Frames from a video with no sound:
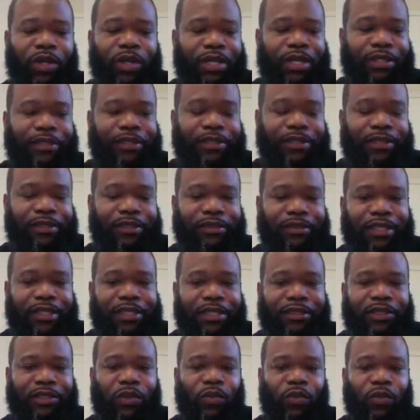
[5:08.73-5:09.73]

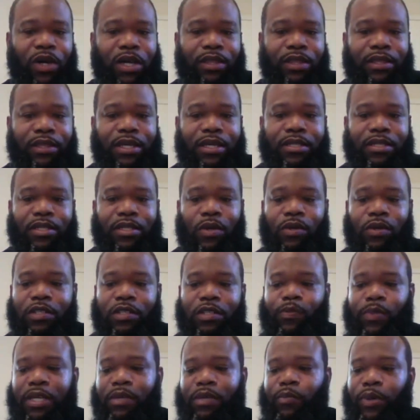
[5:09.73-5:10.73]
into one thing, so to
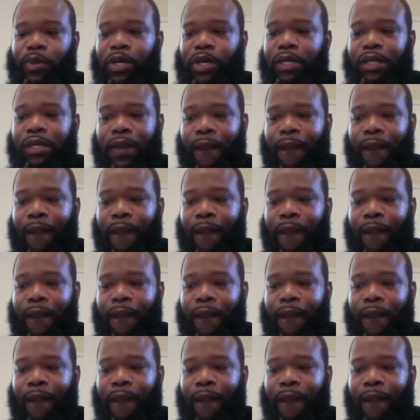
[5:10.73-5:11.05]
speak, but